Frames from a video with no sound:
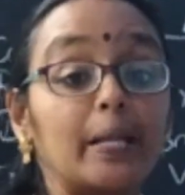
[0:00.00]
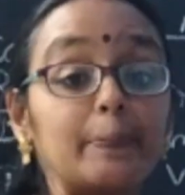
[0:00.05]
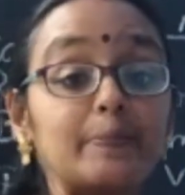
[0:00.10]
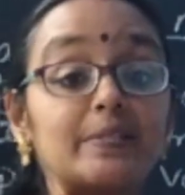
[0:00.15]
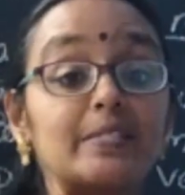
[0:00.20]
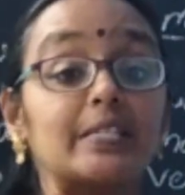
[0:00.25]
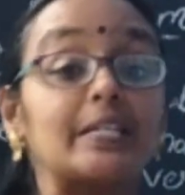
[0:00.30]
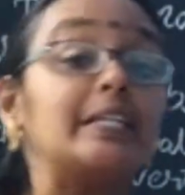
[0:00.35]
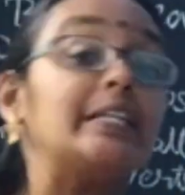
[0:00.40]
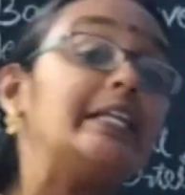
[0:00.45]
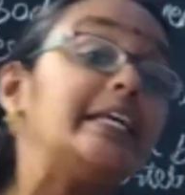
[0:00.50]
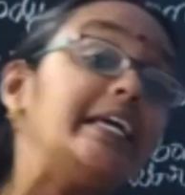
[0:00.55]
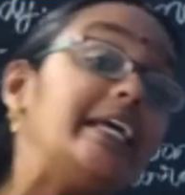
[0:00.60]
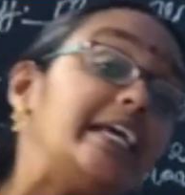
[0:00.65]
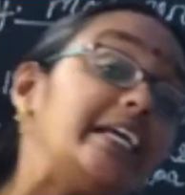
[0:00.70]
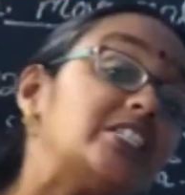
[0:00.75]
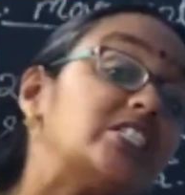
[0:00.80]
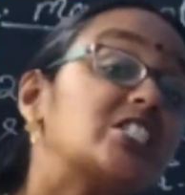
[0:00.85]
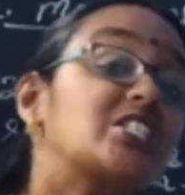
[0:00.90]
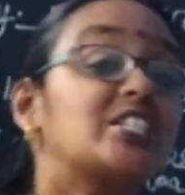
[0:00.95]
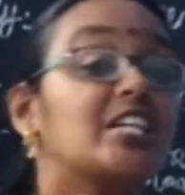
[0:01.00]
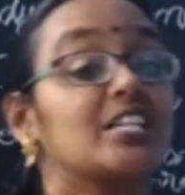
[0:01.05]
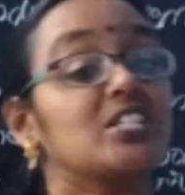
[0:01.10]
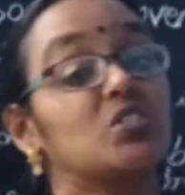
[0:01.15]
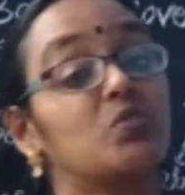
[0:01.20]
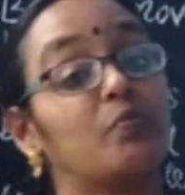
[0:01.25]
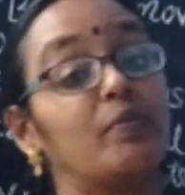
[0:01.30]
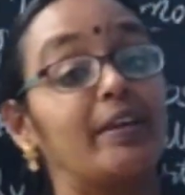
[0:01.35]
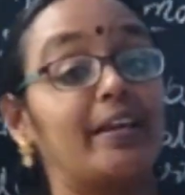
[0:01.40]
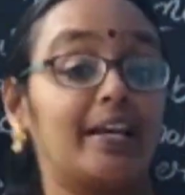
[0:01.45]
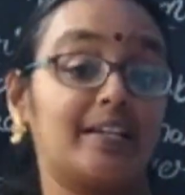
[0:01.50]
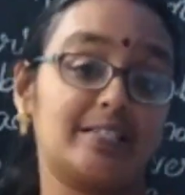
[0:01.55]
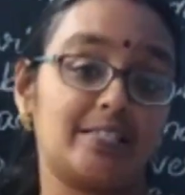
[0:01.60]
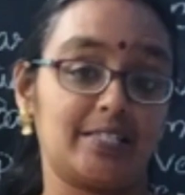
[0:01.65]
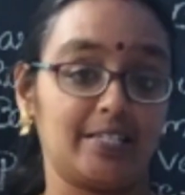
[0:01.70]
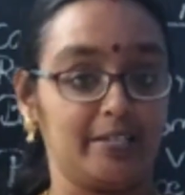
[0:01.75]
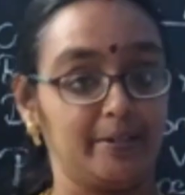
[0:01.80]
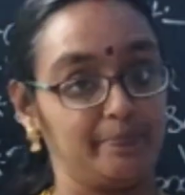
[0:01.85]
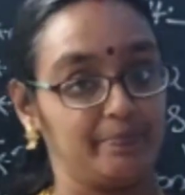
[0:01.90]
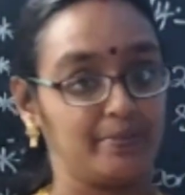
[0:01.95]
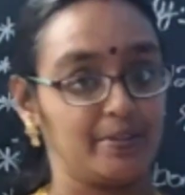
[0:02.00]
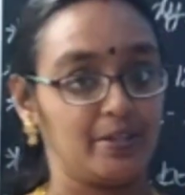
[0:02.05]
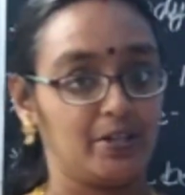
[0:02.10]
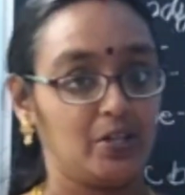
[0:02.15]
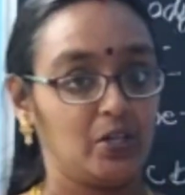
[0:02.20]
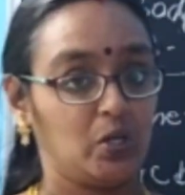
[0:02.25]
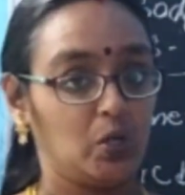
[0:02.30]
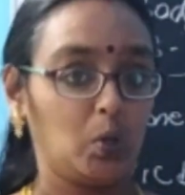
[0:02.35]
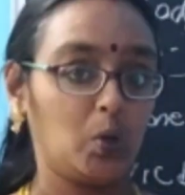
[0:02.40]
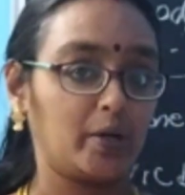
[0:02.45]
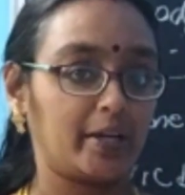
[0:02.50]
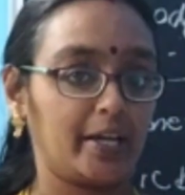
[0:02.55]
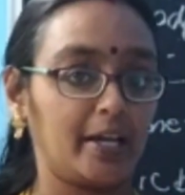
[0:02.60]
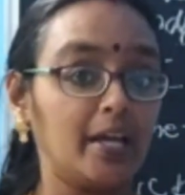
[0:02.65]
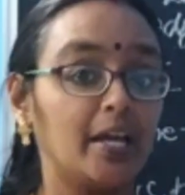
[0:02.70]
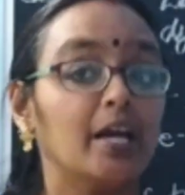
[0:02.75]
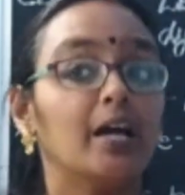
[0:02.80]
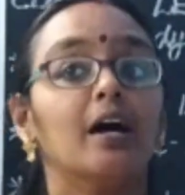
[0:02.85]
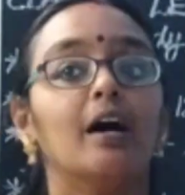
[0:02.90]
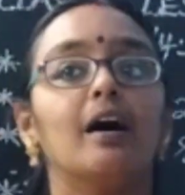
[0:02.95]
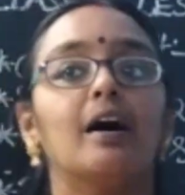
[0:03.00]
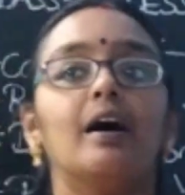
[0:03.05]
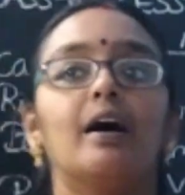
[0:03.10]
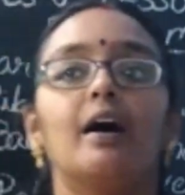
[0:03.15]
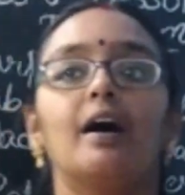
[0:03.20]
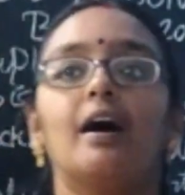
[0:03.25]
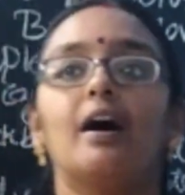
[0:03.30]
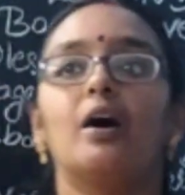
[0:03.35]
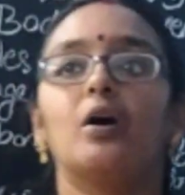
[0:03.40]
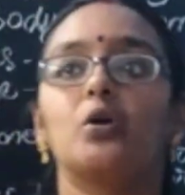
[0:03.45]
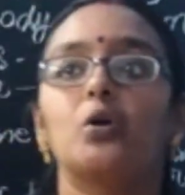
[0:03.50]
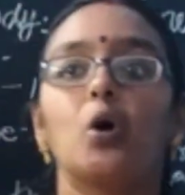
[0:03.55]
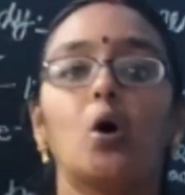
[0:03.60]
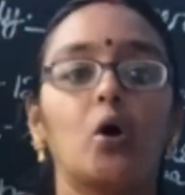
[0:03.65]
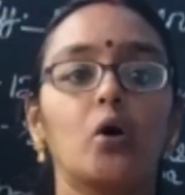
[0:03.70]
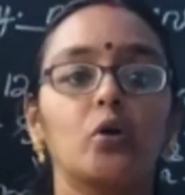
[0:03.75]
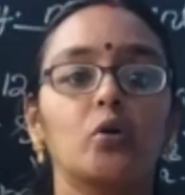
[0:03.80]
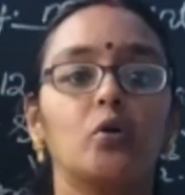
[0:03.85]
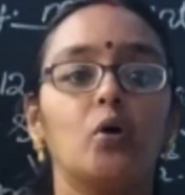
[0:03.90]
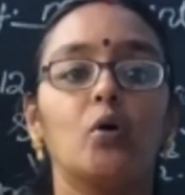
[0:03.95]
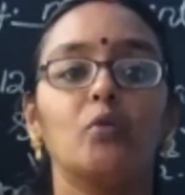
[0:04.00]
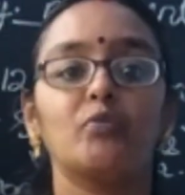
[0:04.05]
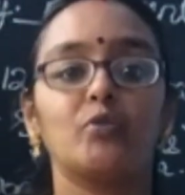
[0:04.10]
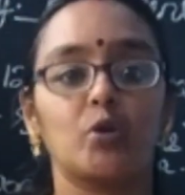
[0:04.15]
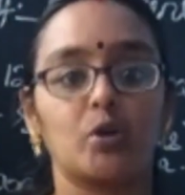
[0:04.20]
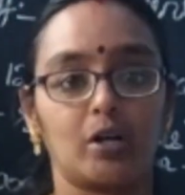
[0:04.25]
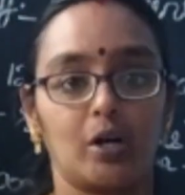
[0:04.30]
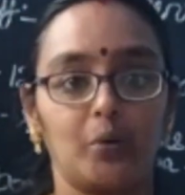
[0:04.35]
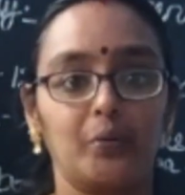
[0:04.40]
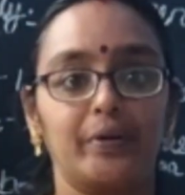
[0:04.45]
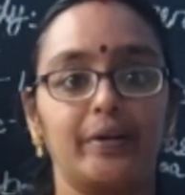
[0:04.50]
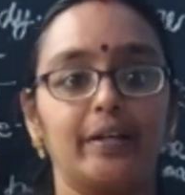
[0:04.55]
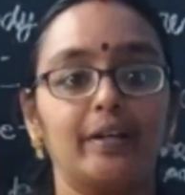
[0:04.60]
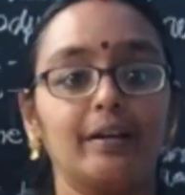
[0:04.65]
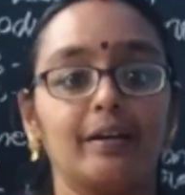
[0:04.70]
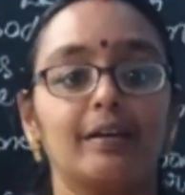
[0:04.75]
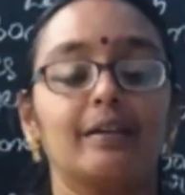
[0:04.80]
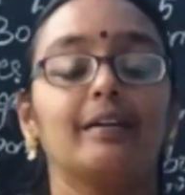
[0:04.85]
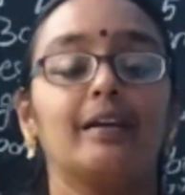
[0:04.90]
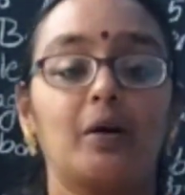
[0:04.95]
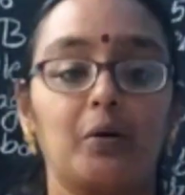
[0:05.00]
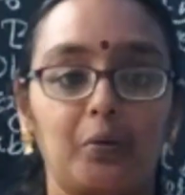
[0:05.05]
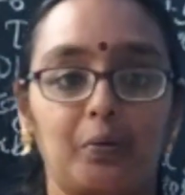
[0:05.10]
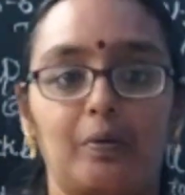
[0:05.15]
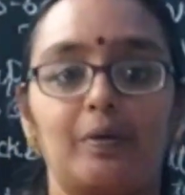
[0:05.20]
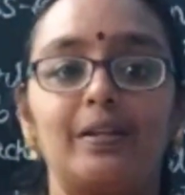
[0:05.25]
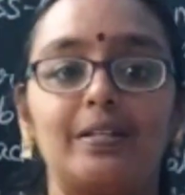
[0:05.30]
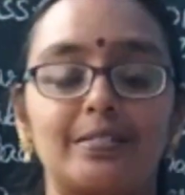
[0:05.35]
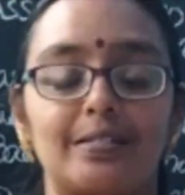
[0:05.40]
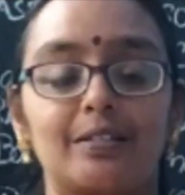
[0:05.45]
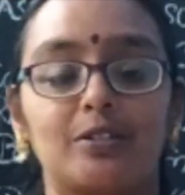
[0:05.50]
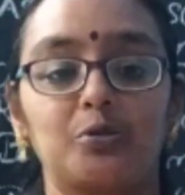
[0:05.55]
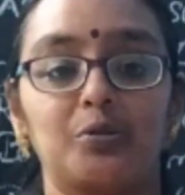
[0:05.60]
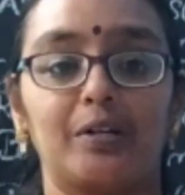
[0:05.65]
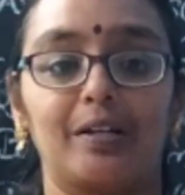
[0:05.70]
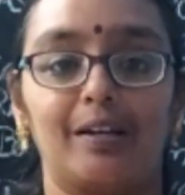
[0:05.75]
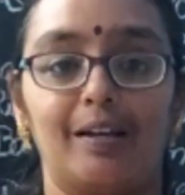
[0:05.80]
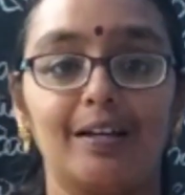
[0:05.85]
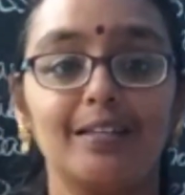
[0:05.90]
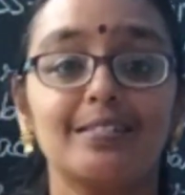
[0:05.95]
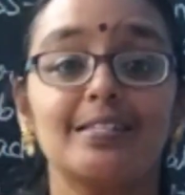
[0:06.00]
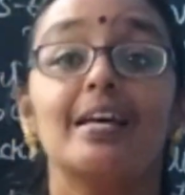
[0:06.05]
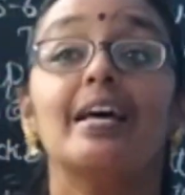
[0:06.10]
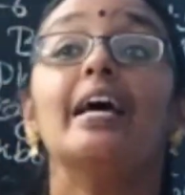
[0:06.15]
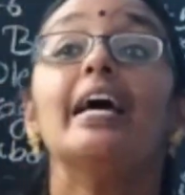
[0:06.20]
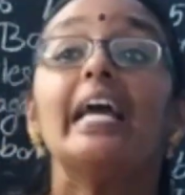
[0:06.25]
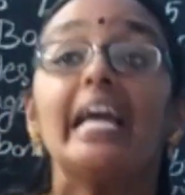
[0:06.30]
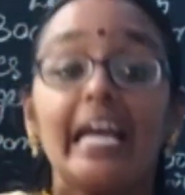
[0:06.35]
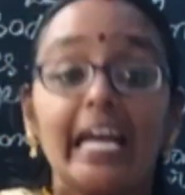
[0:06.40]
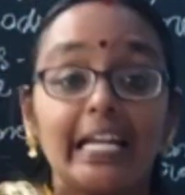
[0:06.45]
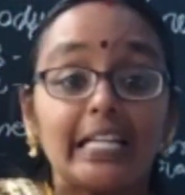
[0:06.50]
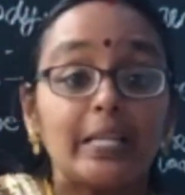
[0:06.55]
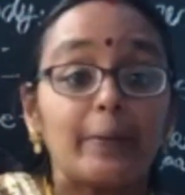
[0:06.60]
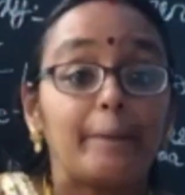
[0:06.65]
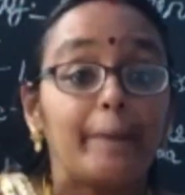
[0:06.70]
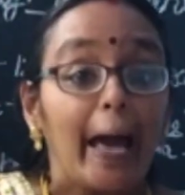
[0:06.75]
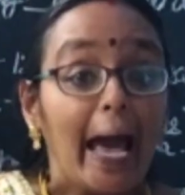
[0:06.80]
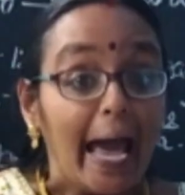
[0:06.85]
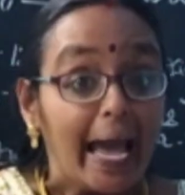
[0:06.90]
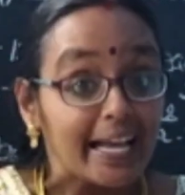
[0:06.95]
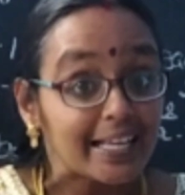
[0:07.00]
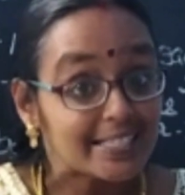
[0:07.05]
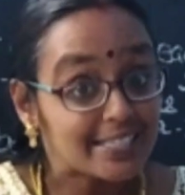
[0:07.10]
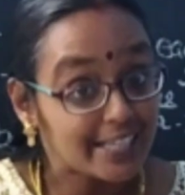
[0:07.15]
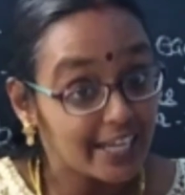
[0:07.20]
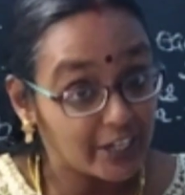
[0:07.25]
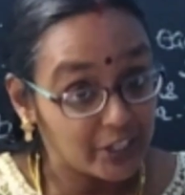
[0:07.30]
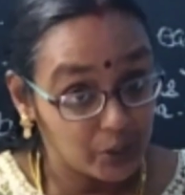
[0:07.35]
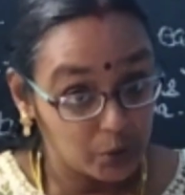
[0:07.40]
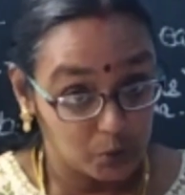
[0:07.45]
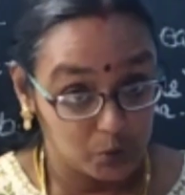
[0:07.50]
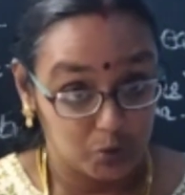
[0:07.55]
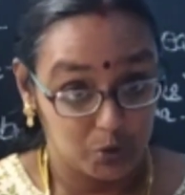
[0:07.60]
ribs in each chest we can see. Okay? Don't go for counting. Now listen to the class. In the back side